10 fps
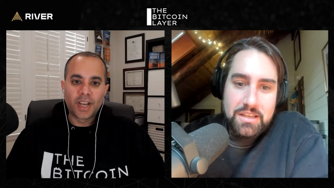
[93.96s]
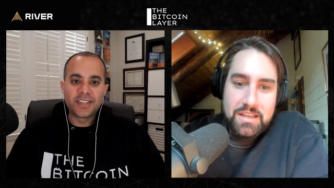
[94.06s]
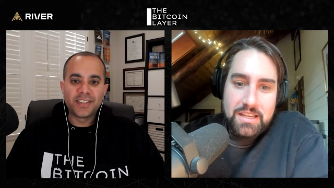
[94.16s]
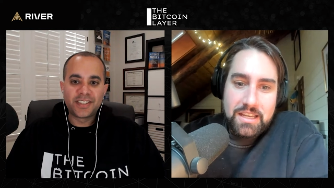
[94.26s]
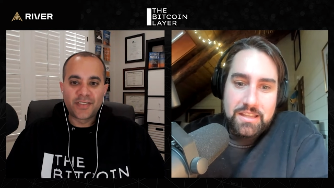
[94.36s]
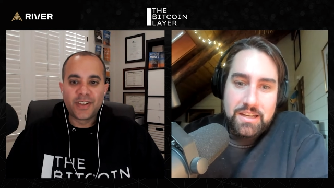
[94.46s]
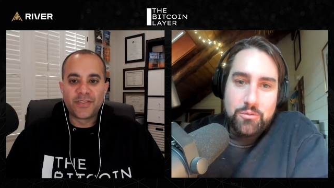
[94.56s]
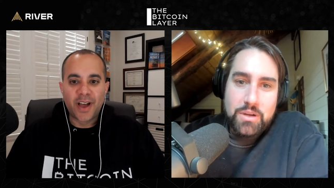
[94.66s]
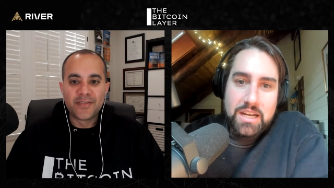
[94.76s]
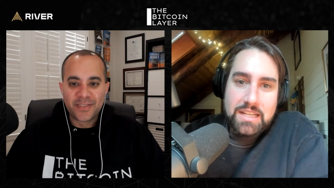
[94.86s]
Speaker 1: get the date
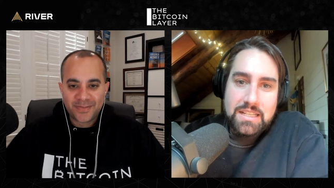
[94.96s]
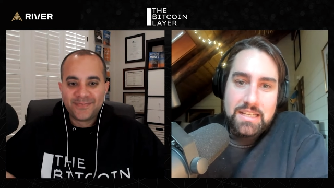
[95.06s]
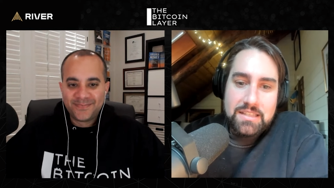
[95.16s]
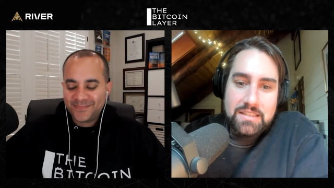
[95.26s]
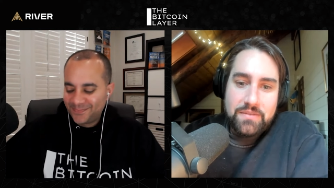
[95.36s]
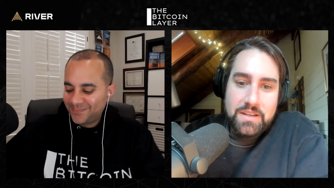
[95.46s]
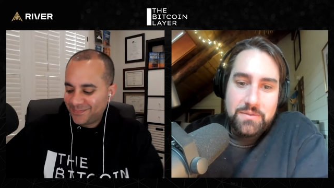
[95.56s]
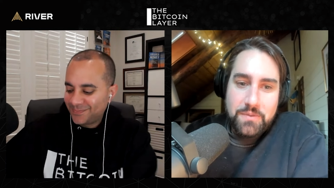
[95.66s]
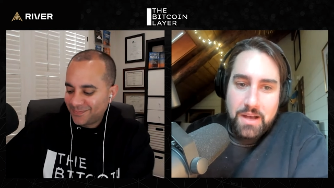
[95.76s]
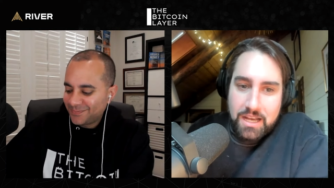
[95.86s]
right,
Speaker 2: nineteen seventy
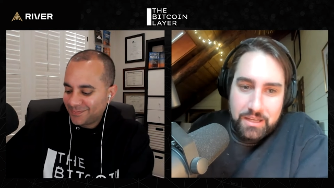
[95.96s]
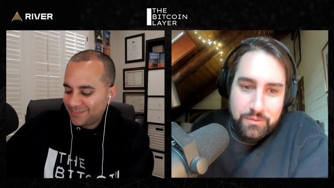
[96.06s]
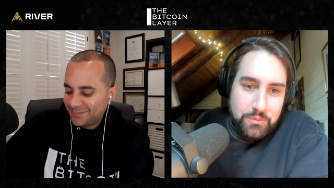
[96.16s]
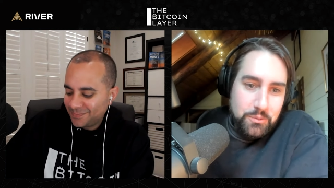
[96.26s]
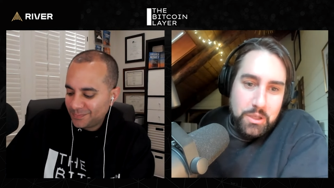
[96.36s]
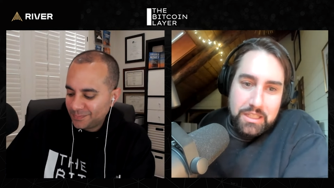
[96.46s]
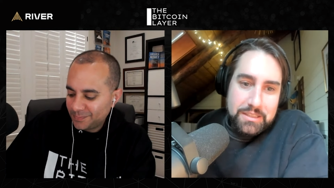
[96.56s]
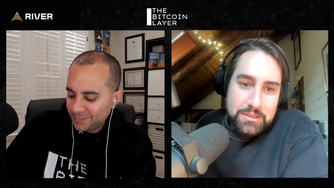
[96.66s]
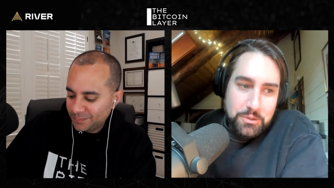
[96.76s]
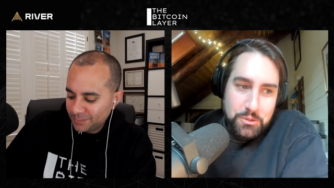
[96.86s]
five, right?
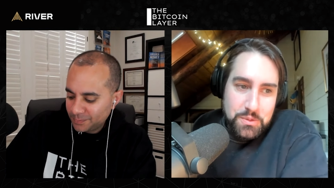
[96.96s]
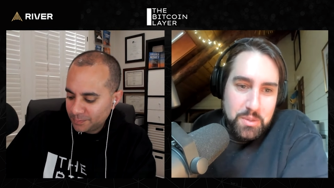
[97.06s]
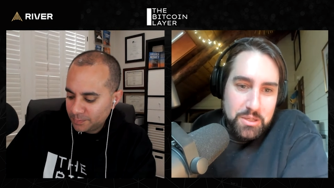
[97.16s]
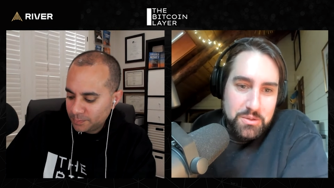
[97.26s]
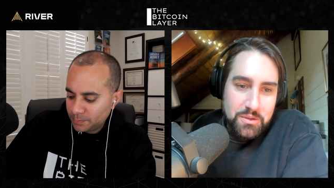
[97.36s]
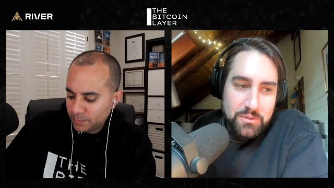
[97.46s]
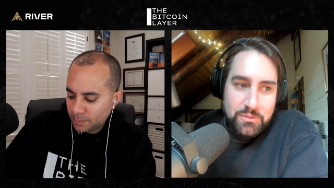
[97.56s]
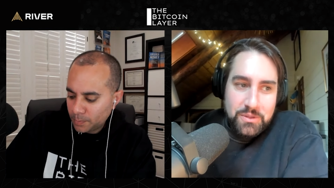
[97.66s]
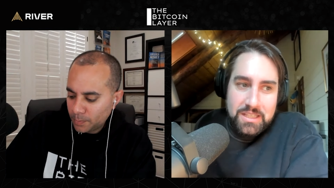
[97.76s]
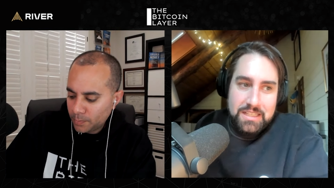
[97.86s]
And so there's a bunch bunch
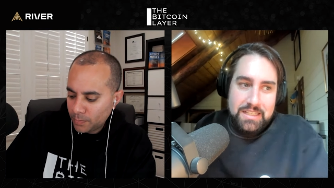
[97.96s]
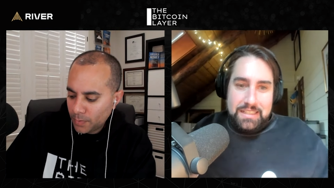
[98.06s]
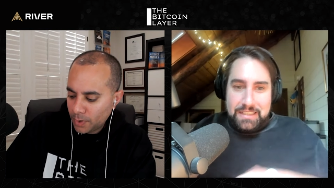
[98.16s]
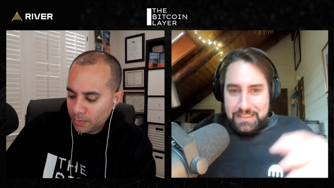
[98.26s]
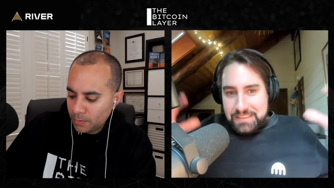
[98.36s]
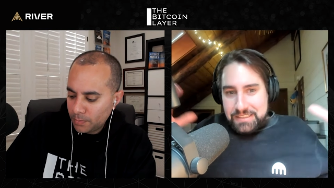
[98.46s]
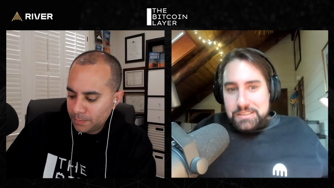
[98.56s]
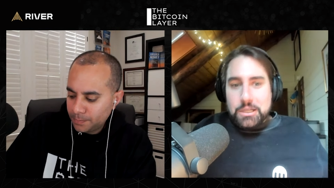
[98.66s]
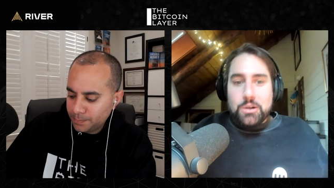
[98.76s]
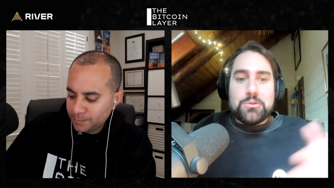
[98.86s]
of
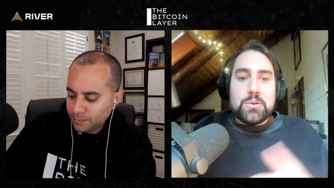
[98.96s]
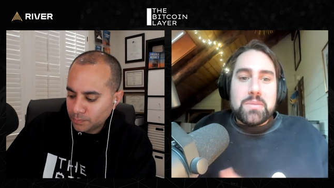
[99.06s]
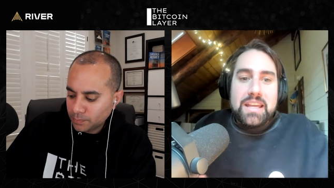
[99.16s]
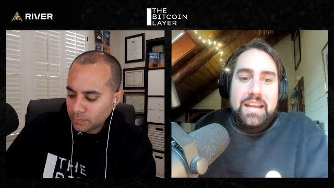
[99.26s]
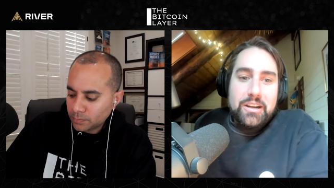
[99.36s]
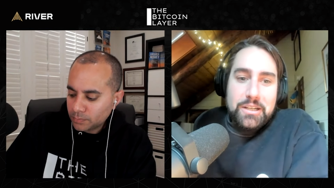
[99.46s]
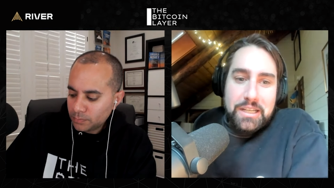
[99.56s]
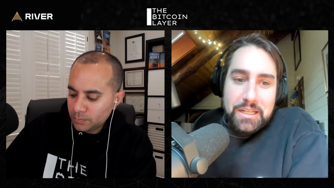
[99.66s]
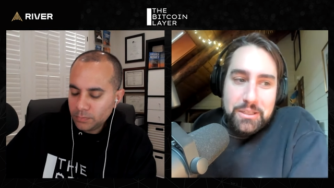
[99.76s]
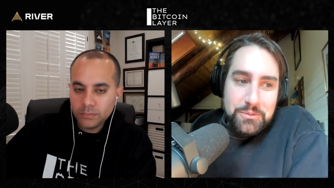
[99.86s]
you know from there
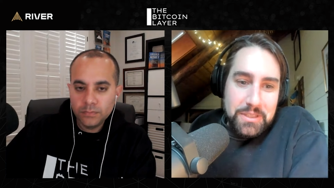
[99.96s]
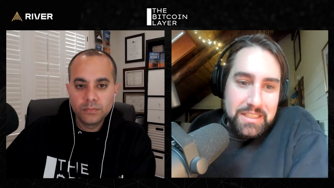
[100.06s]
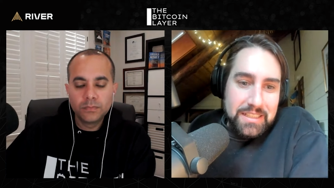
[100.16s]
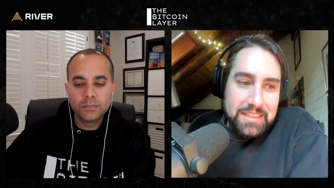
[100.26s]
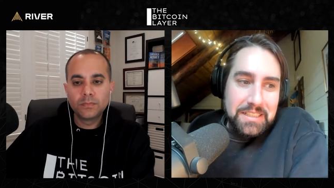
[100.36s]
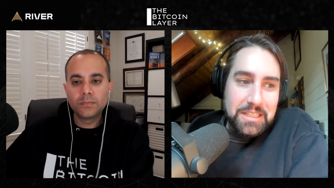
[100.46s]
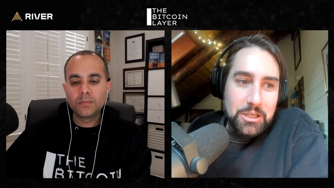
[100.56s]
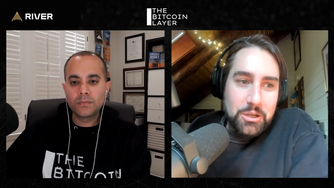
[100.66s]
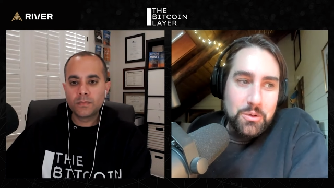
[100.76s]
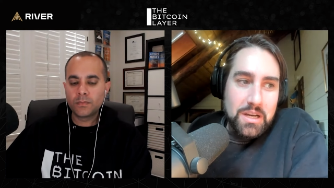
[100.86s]
kind of uh, you
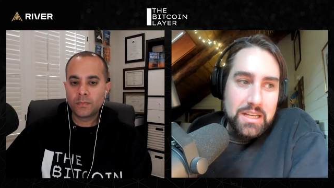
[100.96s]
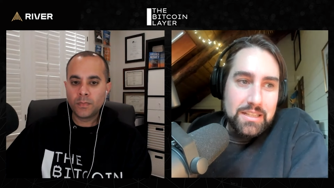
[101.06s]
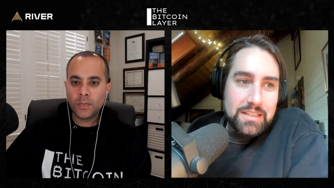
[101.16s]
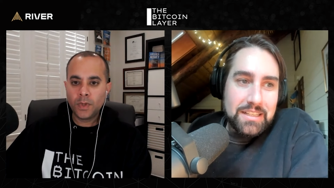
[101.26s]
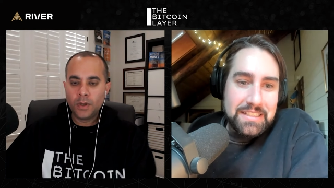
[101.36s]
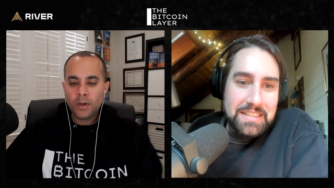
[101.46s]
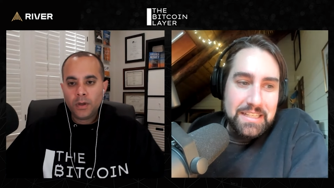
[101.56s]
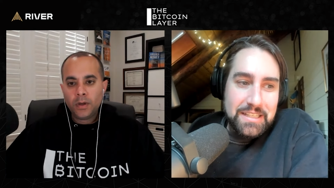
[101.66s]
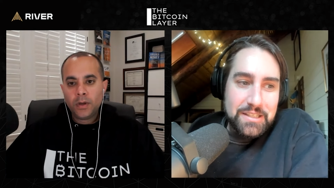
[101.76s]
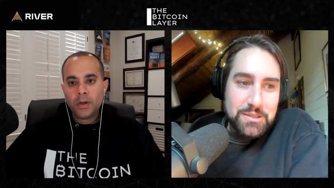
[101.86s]
know
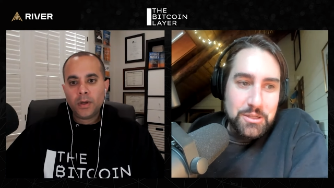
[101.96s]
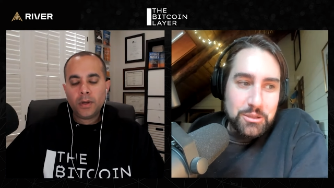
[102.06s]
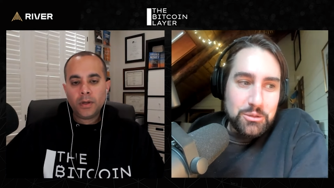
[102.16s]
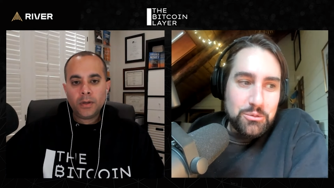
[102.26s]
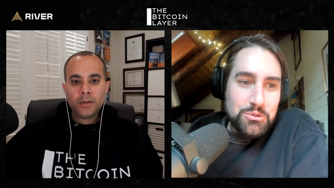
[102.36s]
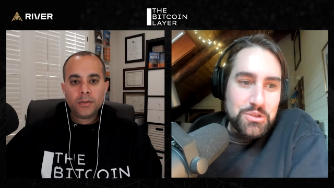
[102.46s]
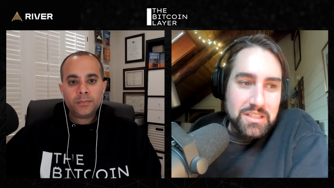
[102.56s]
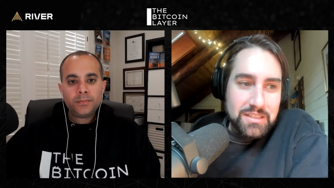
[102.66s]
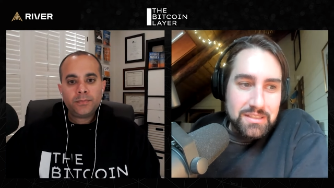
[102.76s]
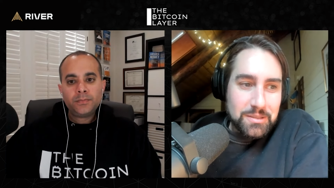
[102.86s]
ideas and
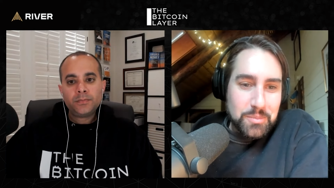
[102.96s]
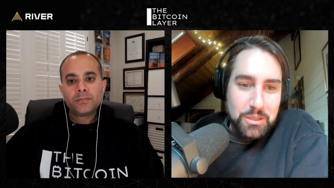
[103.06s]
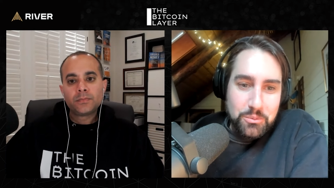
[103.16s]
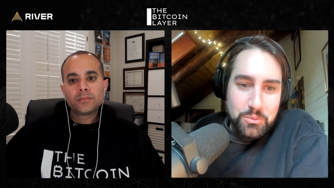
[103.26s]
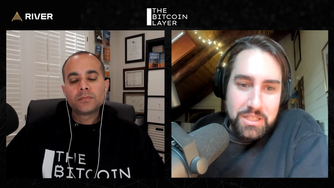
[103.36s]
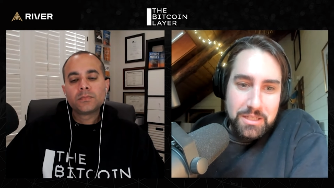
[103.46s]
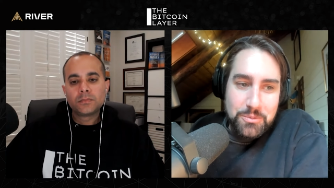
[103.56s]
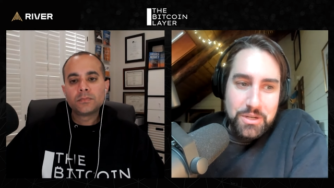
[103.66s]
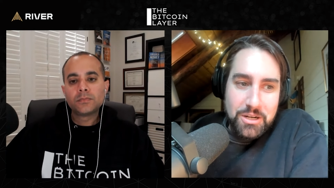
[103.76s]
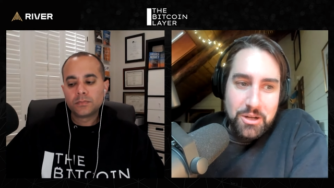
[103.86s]
illusions about what it
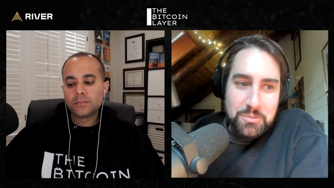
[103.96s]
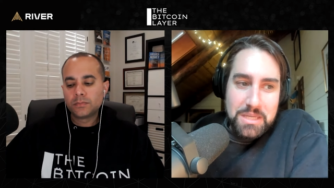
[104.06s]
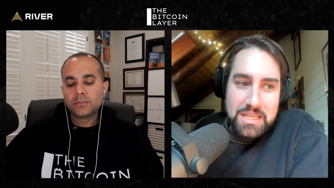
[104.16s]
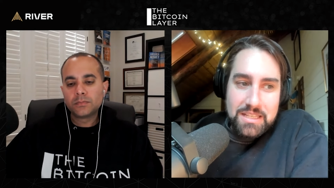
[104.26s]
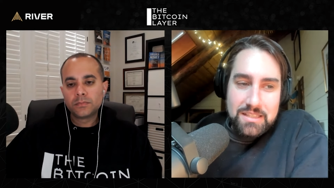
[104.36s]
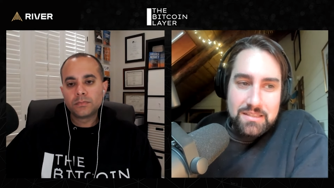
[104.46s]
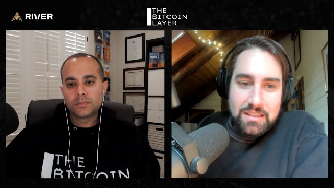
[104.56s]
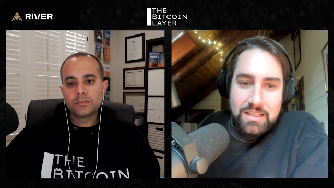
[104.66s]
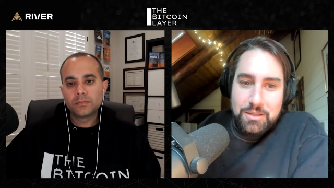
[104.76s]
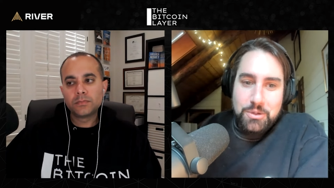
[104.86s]
what it all means i
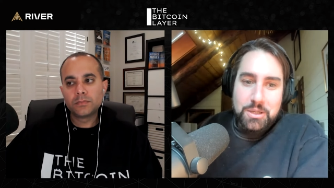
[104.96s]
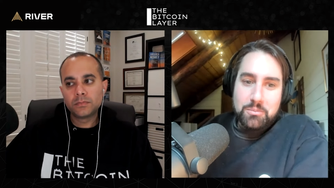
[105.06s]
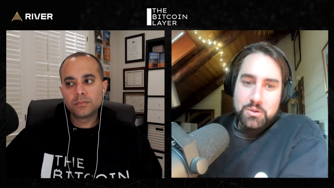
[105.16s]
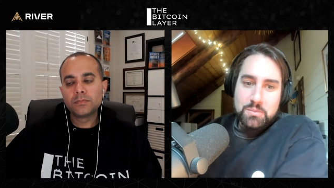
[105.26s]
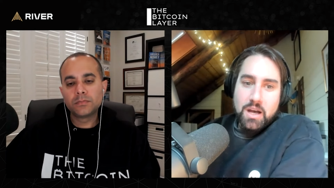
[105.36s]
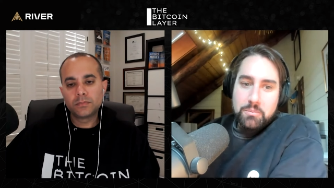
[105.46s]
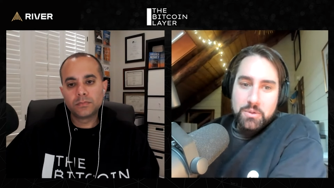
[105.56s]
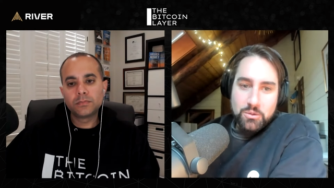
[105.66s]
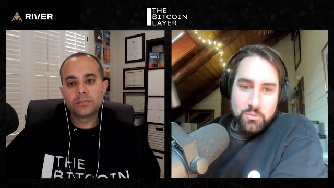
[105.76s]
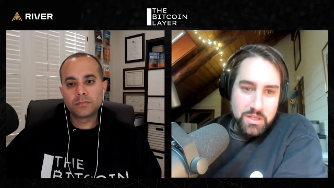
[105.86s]
think one of the most
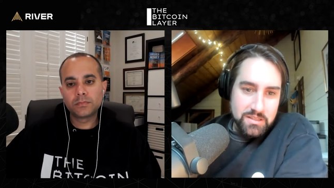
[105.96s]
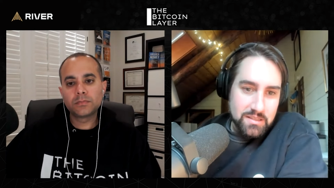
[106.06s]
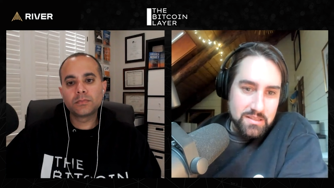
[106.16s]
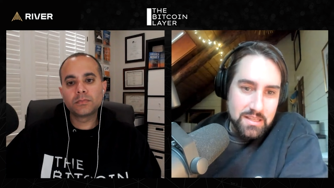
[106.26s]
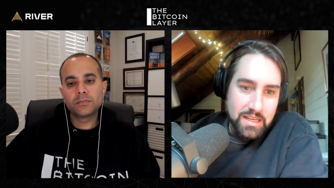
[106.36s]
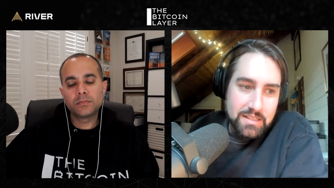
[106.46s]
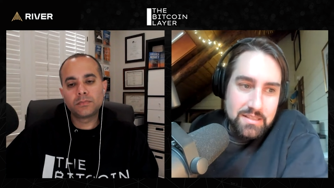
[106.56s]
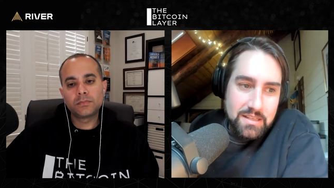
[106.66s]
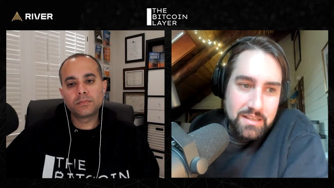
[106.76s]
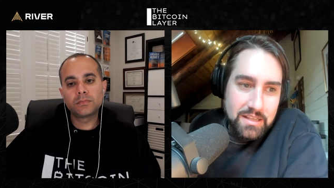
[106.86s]
popular ones is that
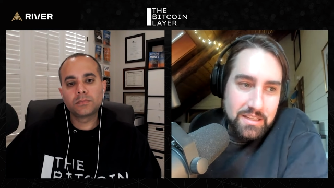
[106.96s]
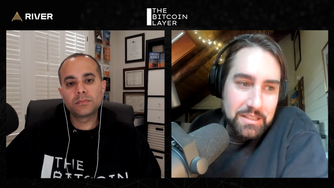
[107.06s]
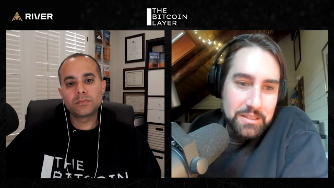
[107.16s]
uh,